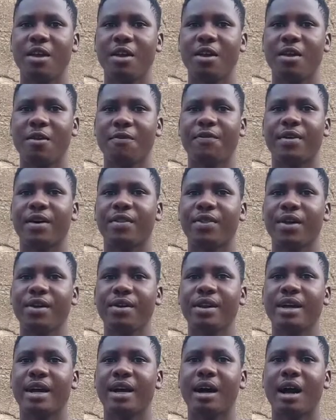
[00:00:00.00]
If I tell you
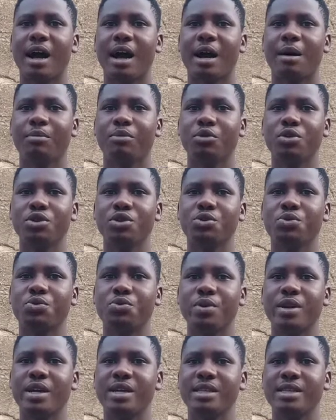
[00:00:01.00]
that I'm going to
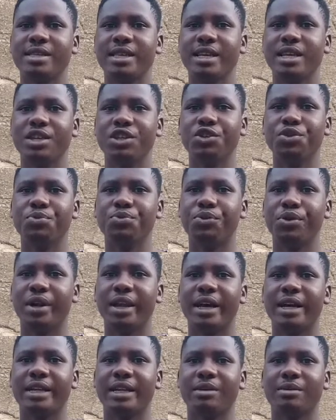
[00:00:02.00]
raise a new
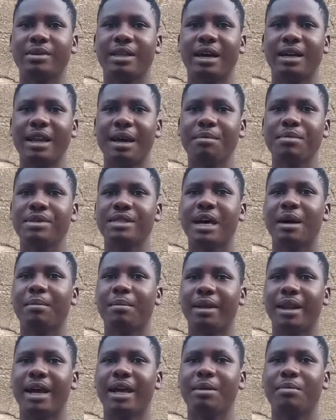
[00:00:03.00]
broiler now, that means
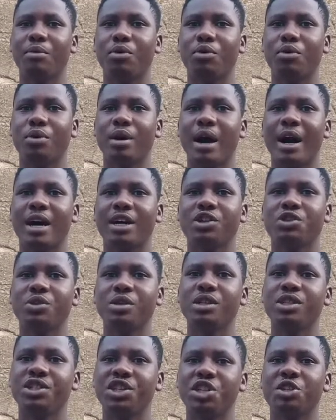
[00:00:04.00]
I'm lying. But I
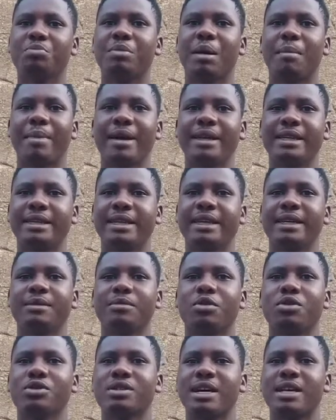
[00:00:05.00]
actually changed my mind then,
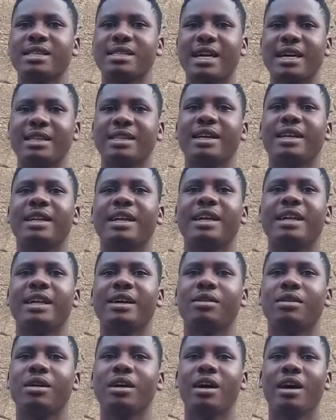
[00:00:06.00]
because I sat
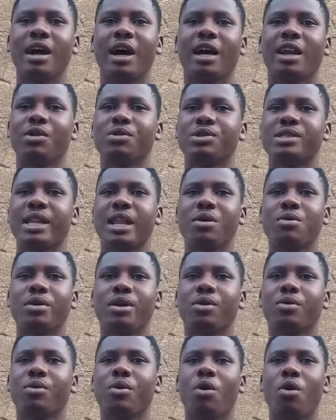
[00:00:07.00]
down and I was like,
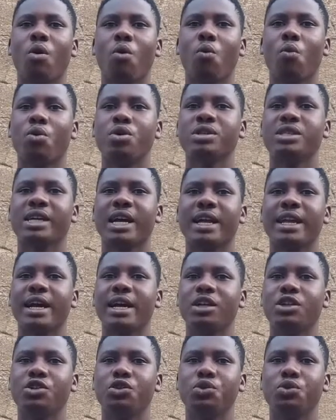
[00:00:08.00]
okay, what can
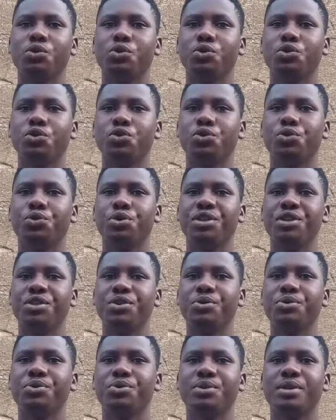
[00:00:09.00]
I do to
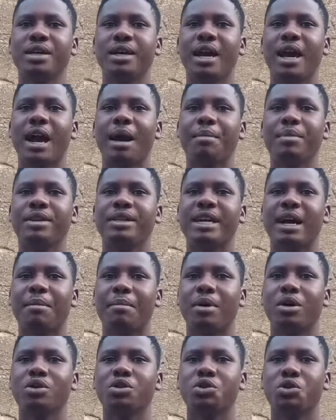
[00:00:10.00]
reduce the amount